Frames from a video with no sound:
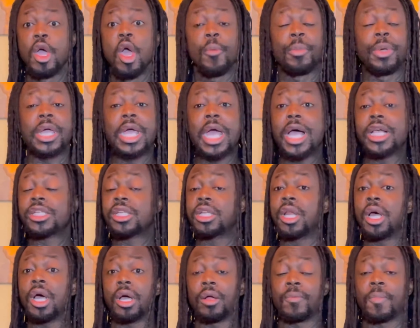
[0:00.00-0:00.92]
Because
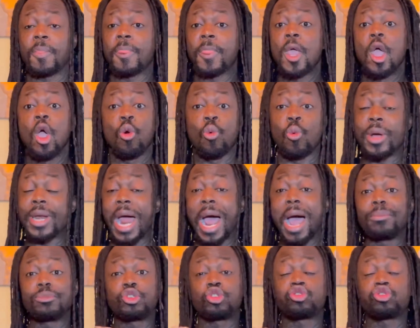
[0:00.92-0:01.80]
look, when I'm